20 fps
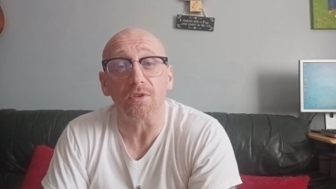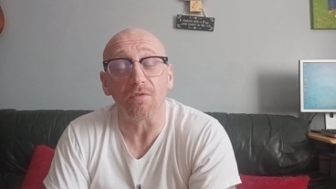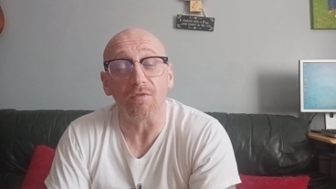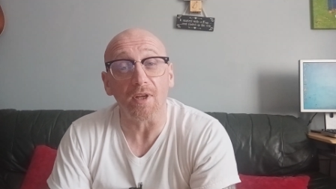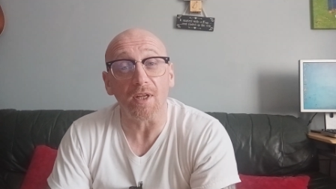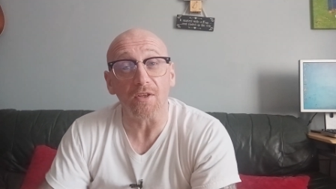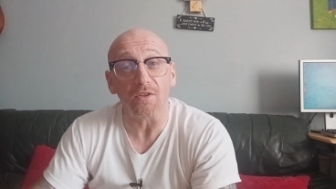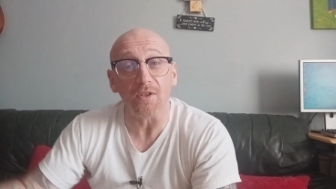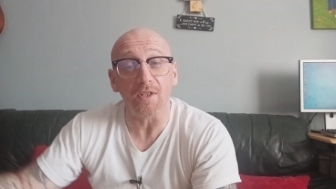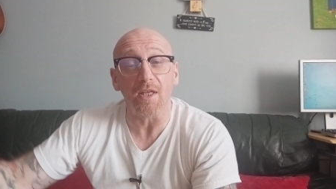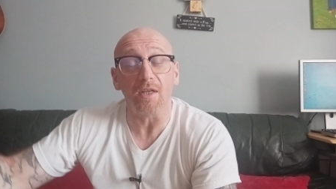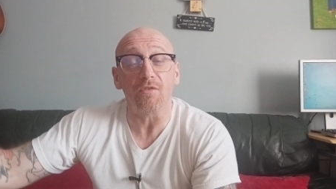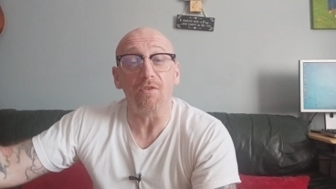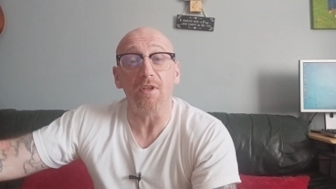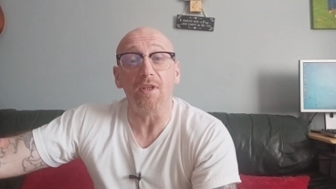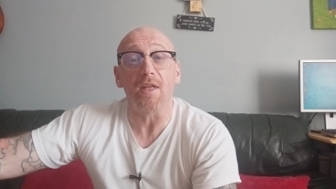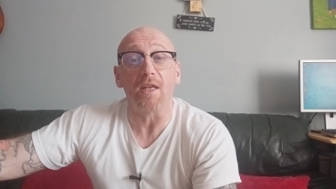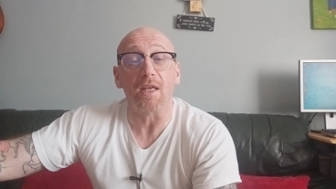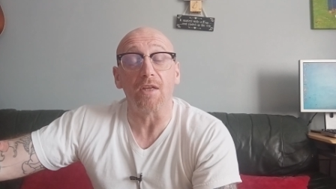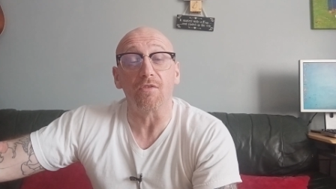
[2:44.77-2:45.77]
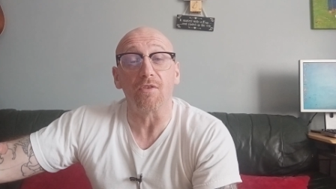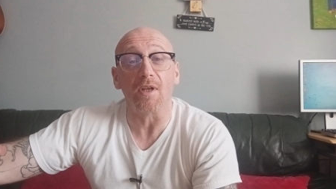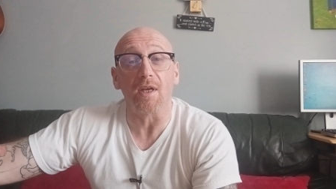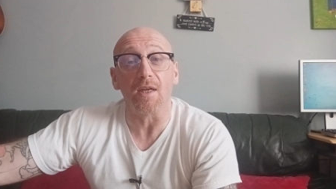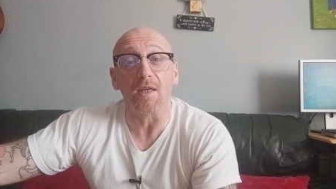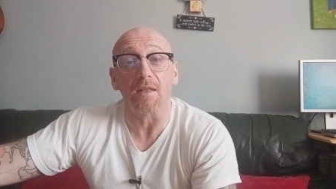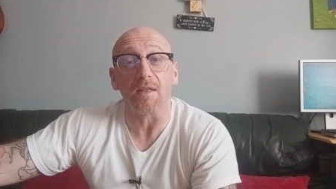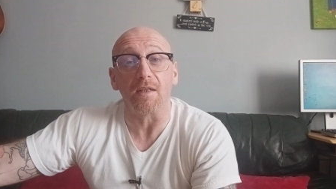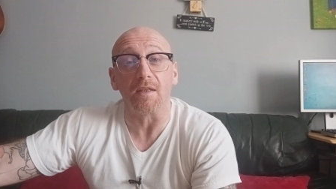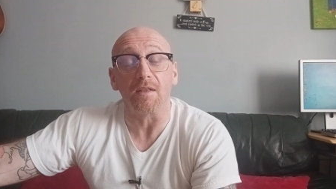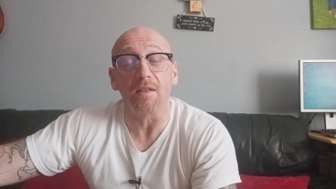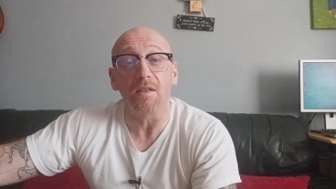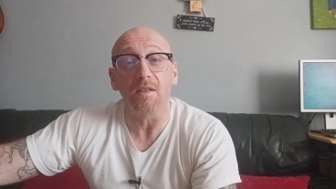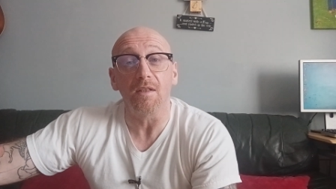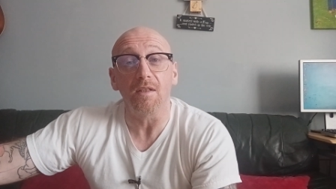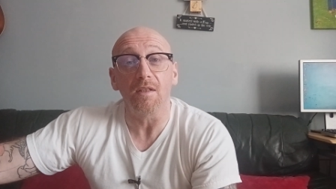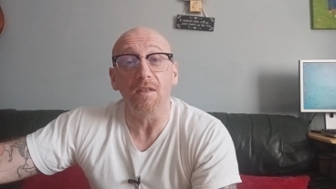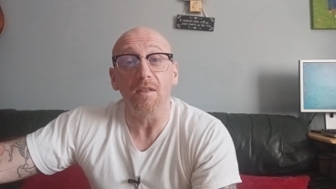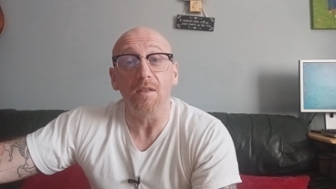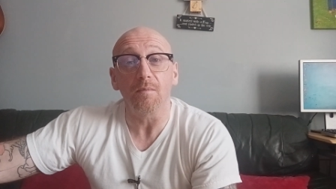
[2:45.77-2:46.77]
And rather than get rid of Henry Halligan,
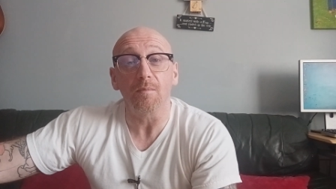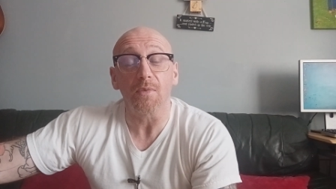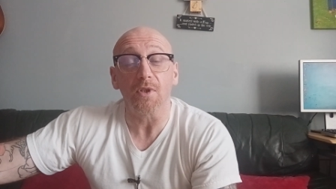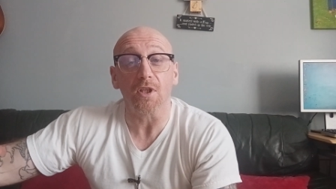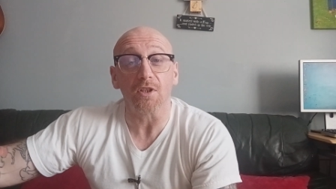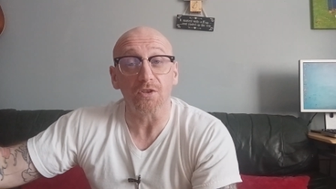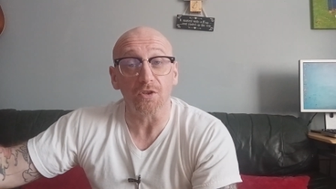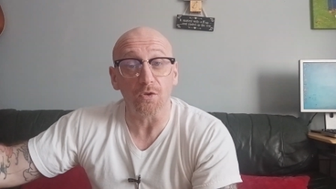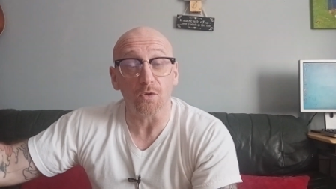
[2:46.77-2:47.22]
because